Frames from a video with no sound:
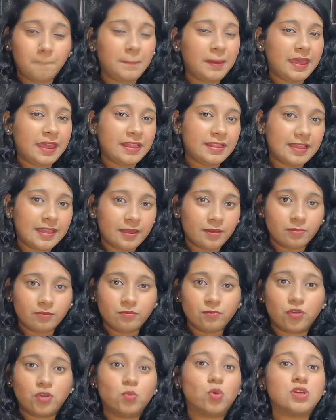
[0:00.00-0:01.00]
pay them
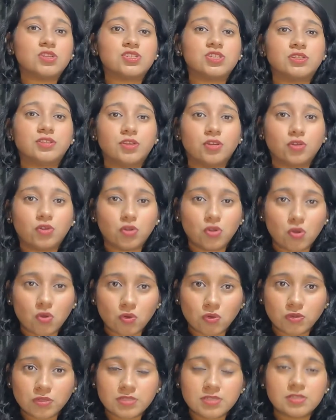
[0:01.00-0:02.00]
for washing your
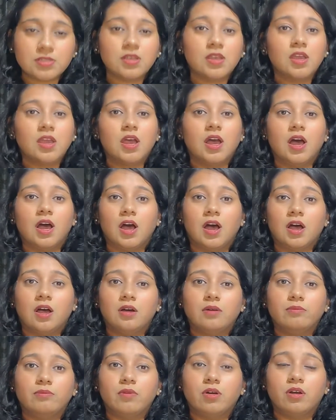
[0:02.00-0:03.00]
clothes,
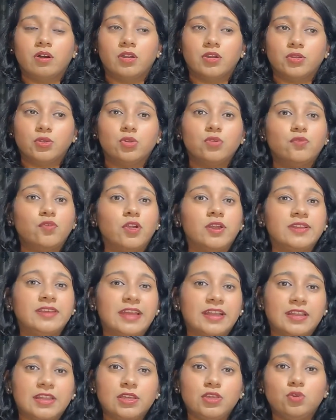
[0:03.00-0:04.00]
for
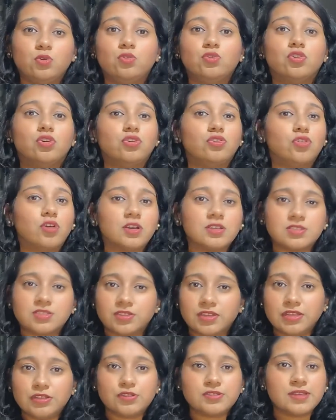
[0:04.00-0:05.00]
getting you your
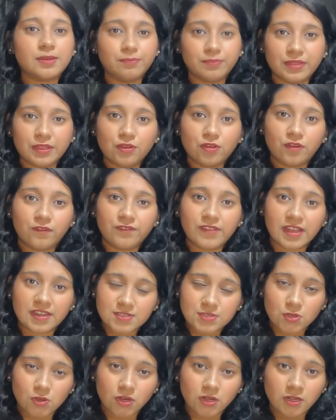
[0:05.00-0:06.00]
groceries or something of
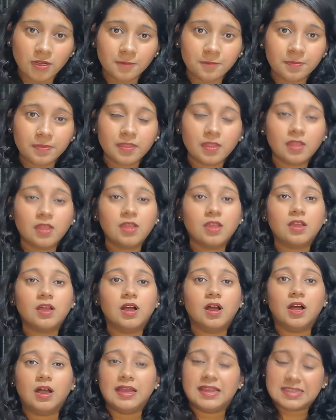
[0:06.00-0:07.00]
that sort.
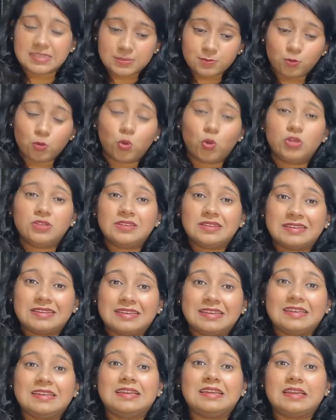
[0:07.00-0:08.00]
Explore the
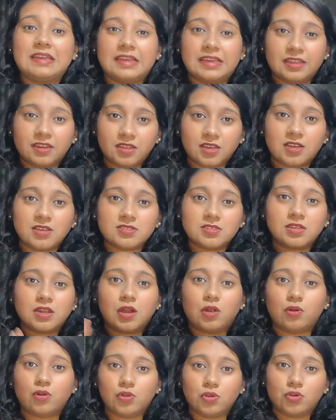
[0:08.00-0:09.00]
key areas
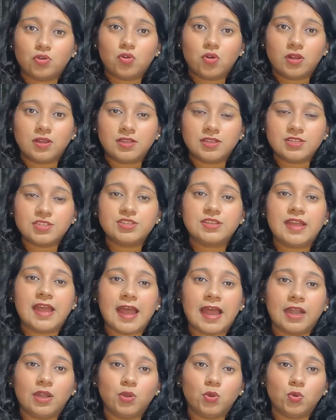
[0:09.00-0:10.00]
around your college
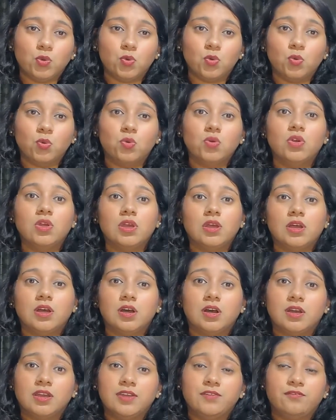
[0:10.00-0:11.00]
and know
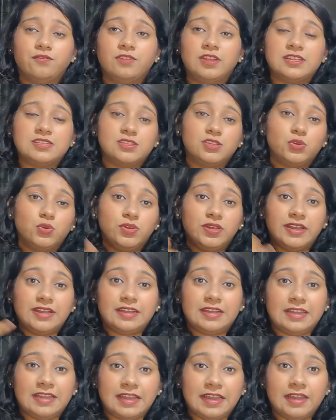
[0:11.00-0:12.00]
if, let's say, you
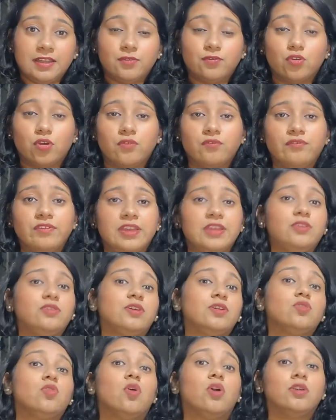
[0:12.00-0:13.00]
get late, from where you
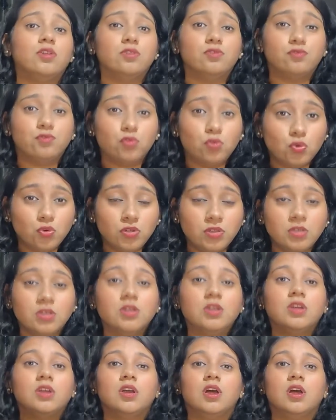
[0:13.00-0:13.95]
can order food,